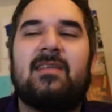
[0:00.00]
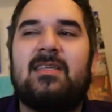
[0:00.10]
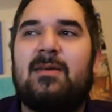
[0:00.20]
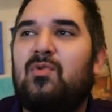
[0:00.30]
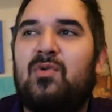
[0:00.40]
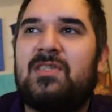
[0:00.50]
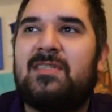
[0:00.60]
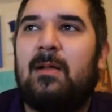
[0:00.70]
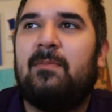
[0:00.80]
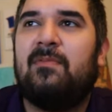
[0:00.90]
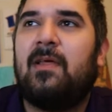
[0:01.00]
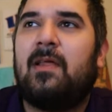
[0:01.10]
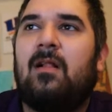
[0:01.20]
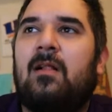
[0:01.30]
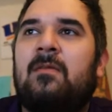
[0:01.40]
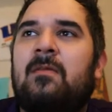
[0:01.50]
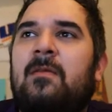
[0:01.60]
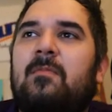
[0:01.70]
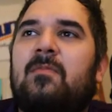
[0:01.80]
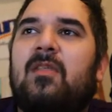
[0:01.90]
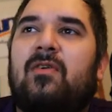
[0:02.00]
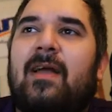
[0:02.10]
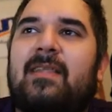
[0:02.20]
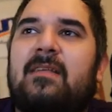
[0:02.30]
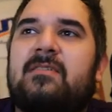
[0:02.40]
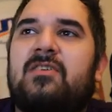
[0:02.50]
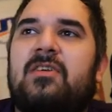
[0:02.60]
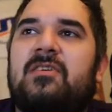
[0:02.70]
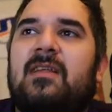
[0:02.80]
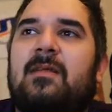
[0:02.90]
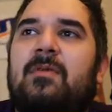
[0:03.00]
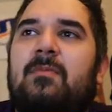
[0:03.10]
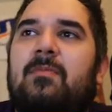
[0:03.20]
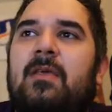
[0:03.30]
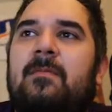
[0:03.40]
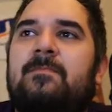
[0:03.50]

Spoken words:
table, which isn't helpful at all. The correct answer here is going to be B.